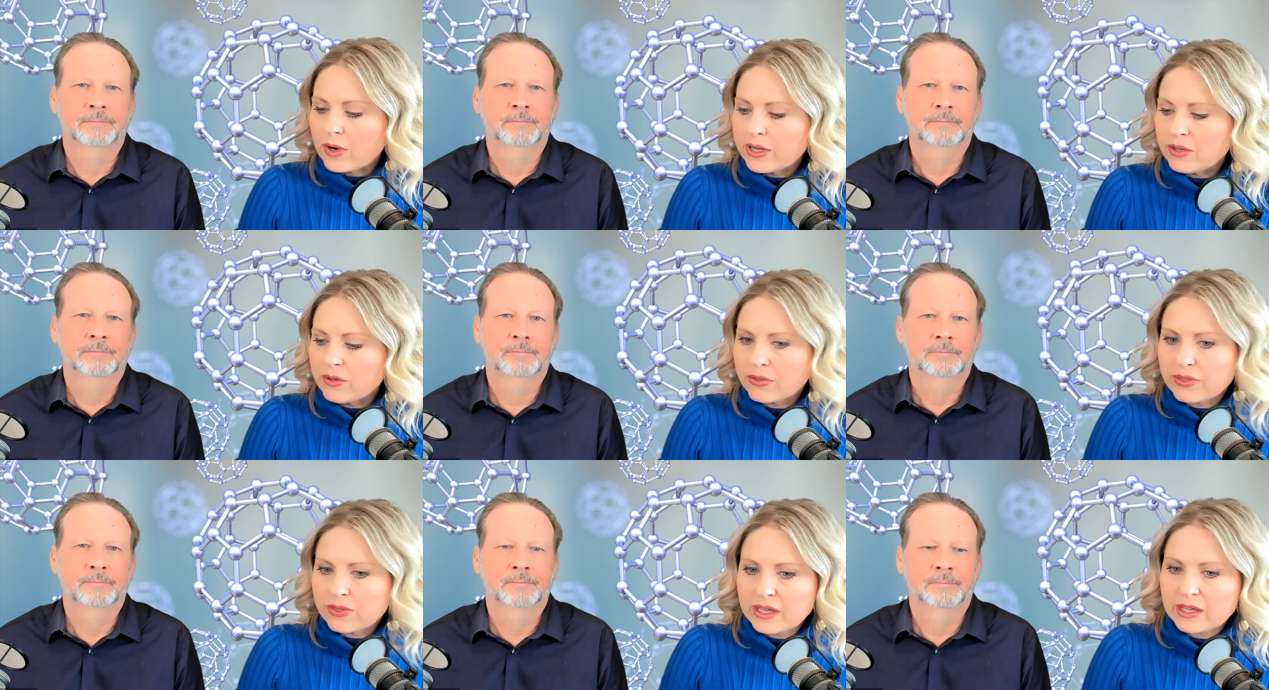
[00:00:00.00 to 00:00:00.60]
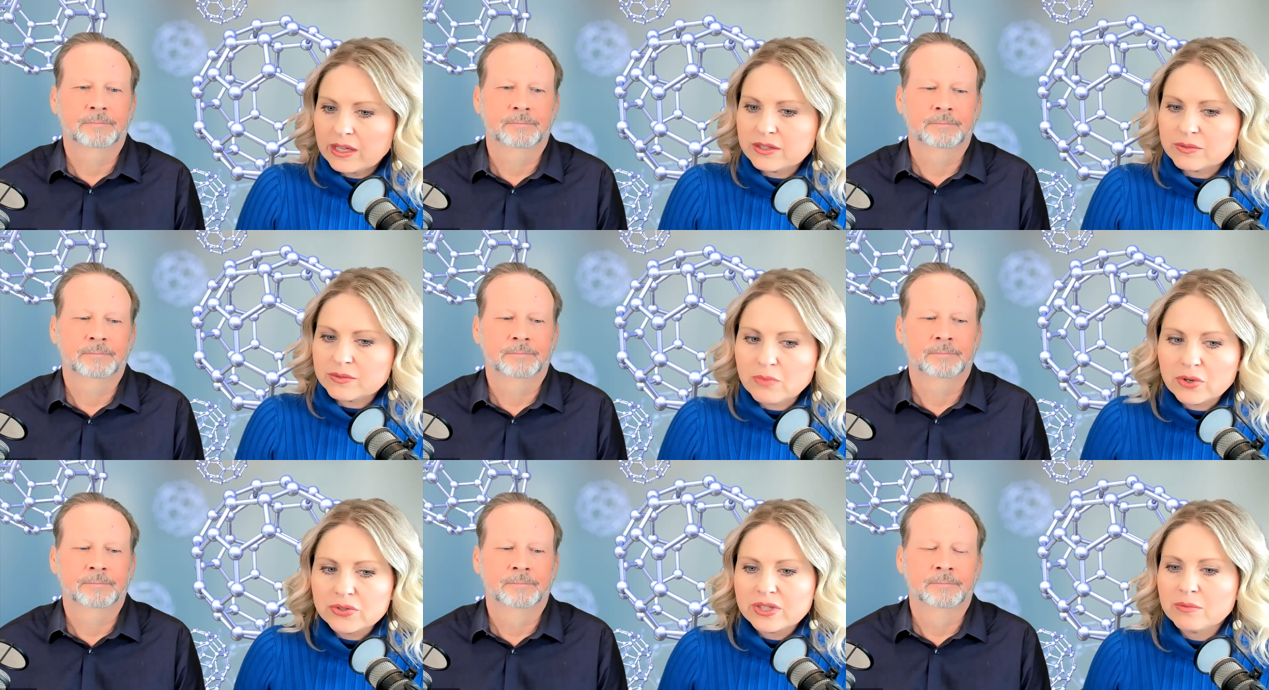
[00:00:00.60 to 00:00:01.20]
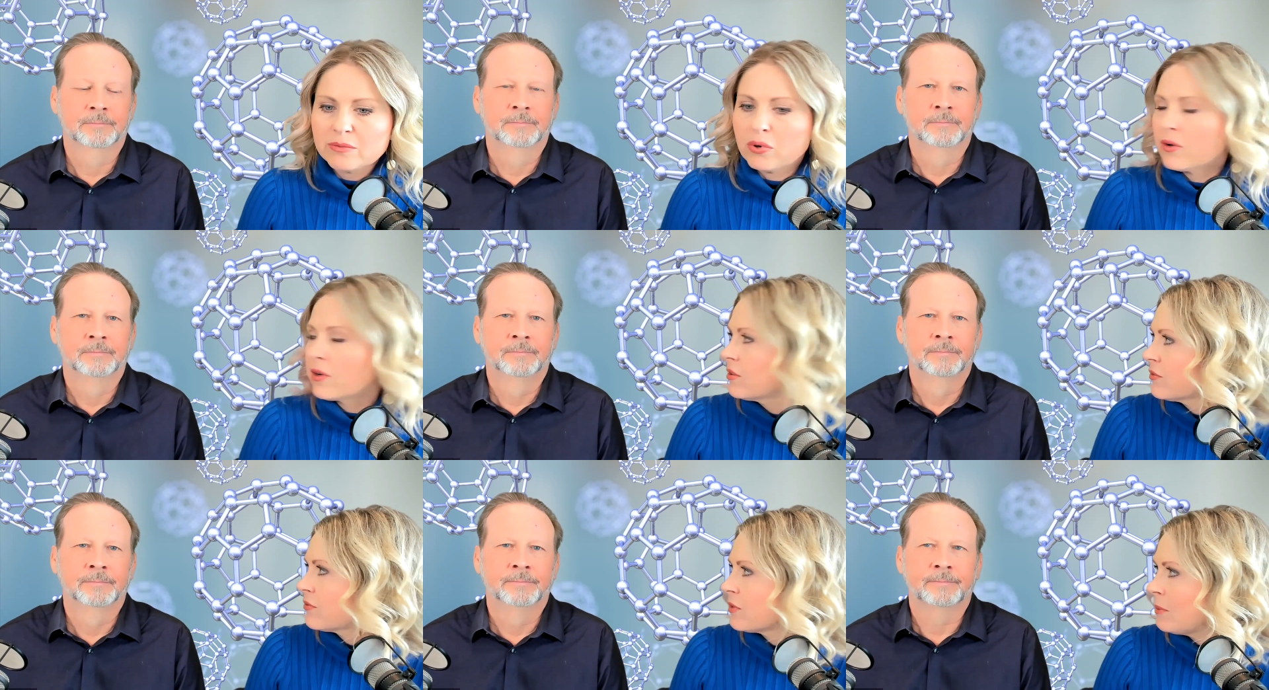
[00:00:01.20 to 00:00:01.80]
Speaker 1: What do you think is most
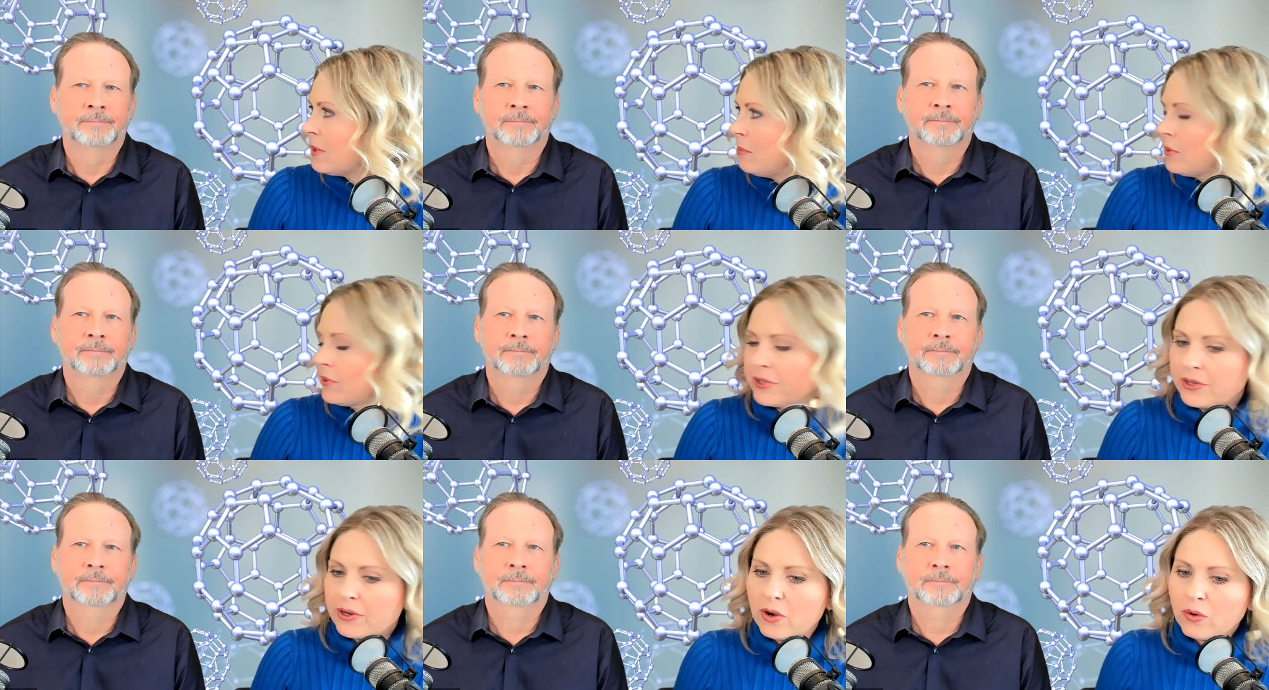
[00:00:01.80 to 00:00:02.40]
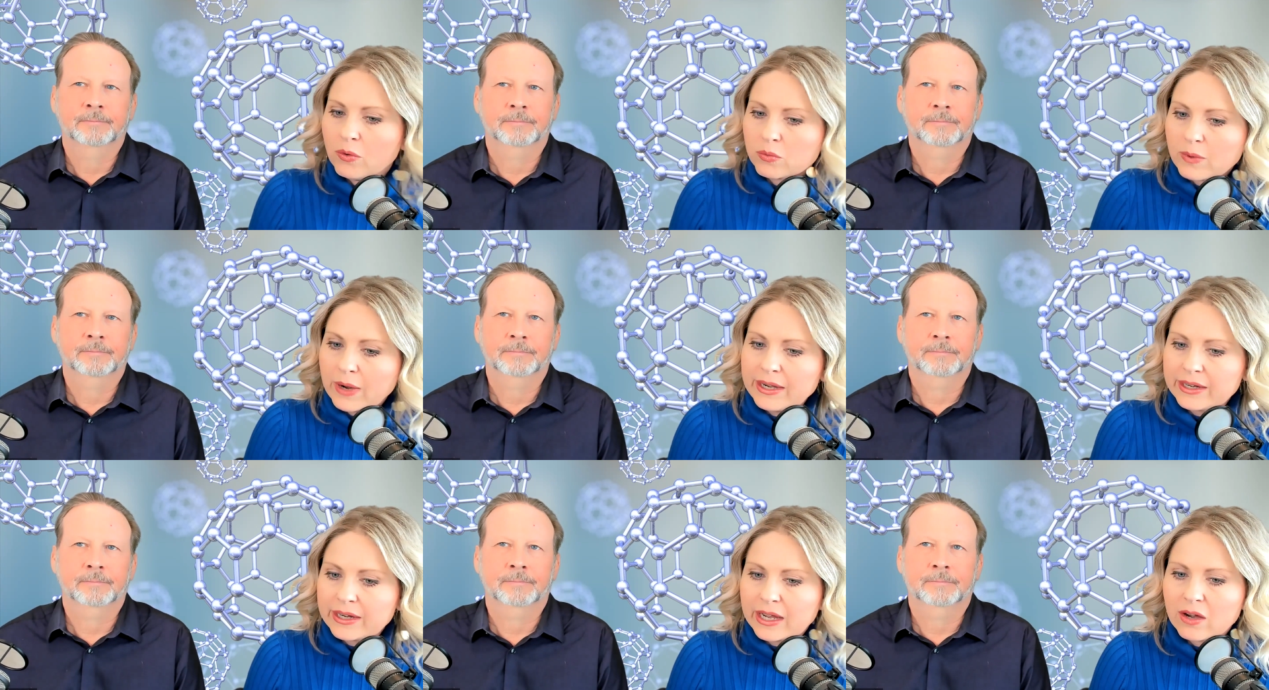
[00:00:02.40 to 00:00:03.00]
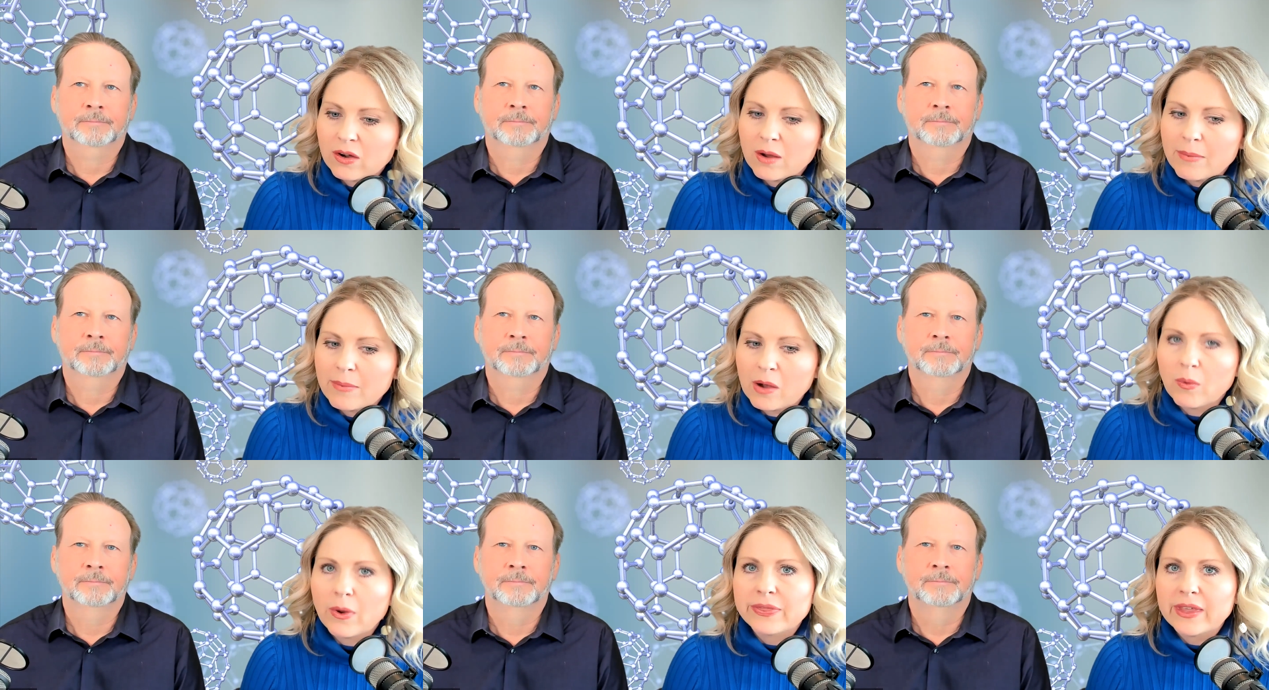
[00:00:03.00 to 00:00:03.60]
important for people to know right now
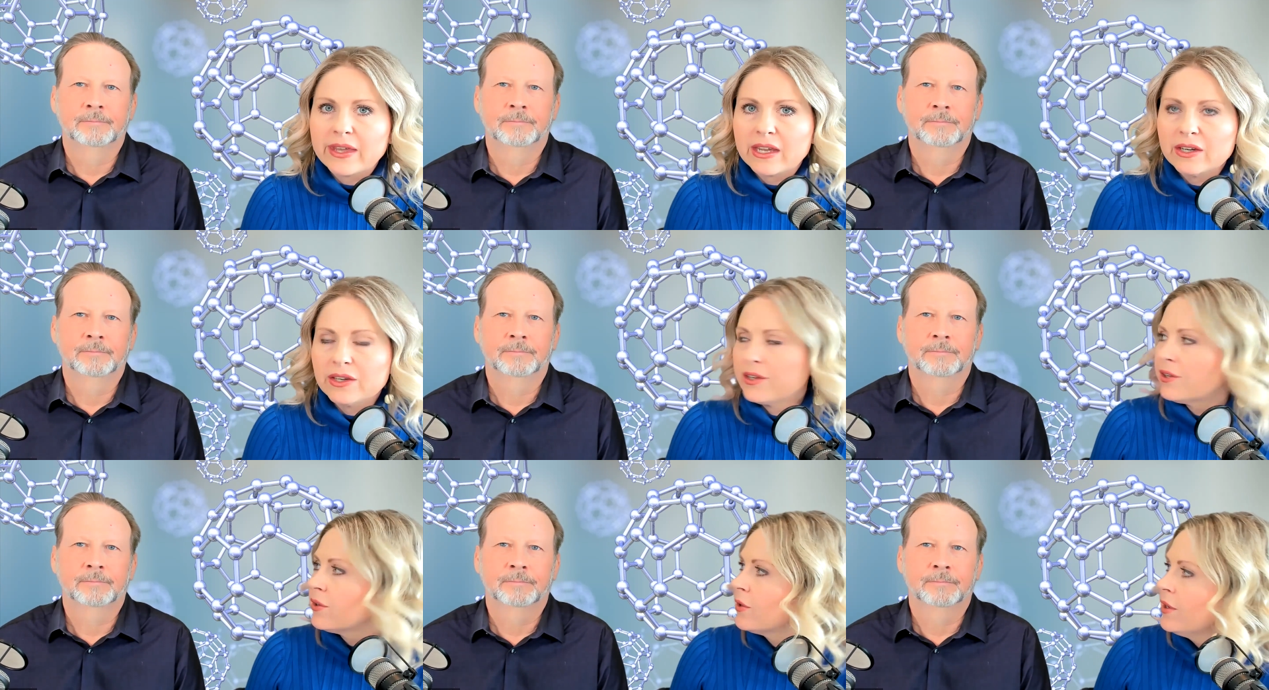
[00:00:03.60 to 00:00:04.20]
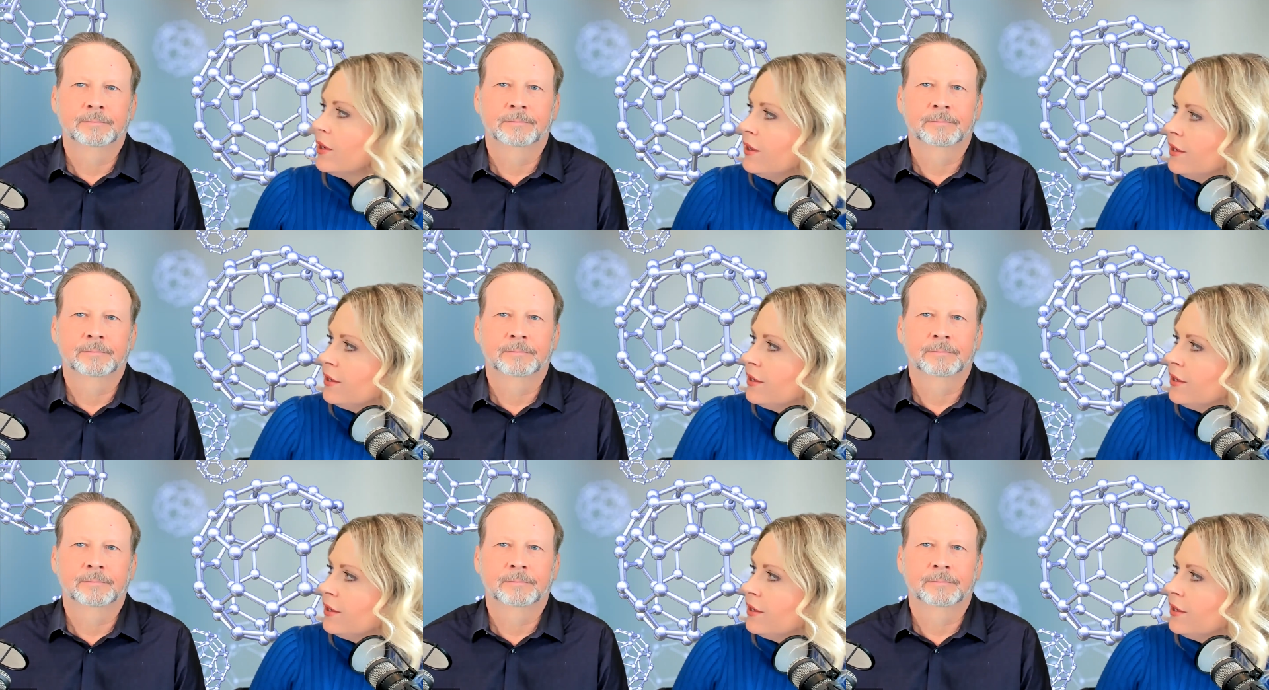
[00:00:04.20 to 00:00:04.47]
about what they can do